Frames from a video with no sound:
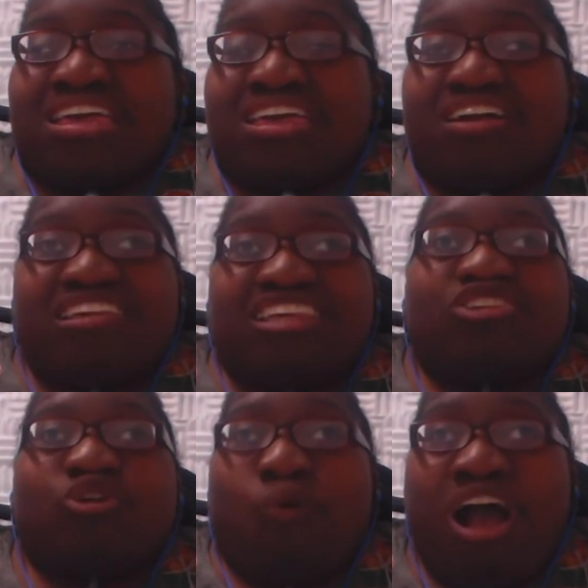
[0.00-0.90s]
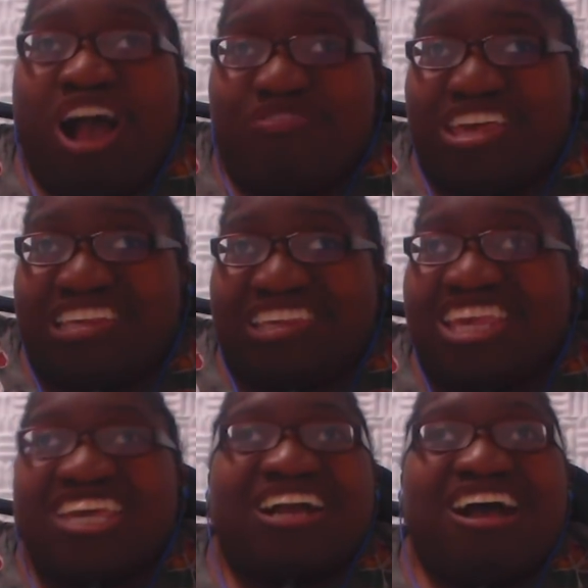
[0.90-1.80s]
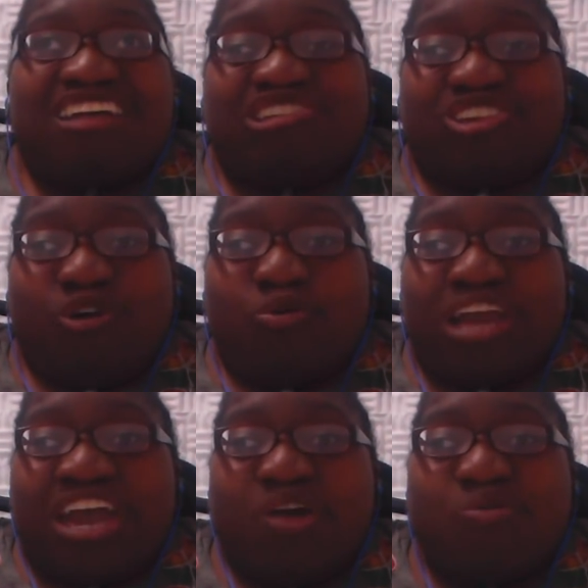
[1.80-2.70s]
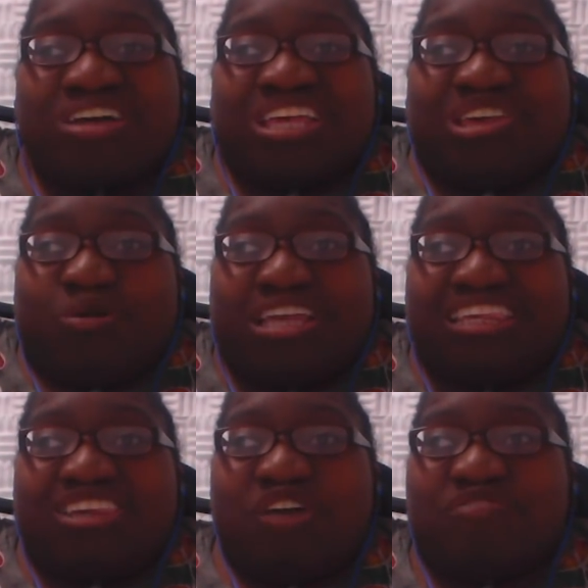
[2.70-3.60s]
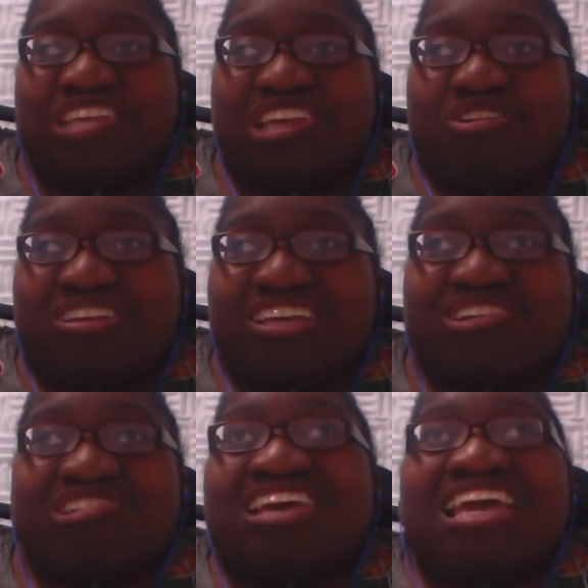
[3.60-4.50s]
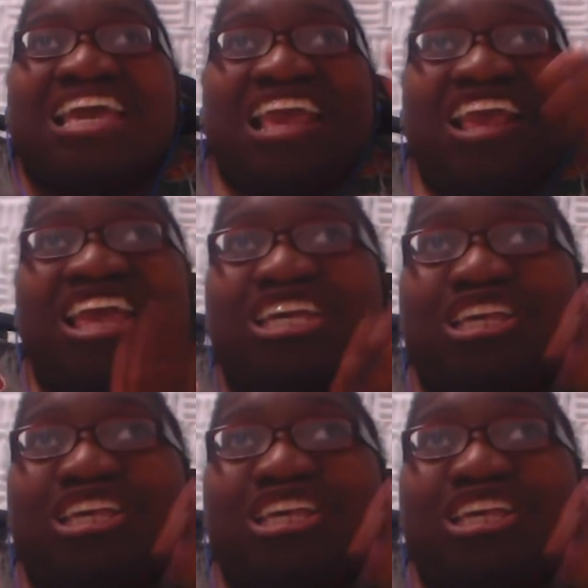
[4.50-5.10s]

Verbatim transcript: And I said, so obviously you're not sold out if my stuff is up there in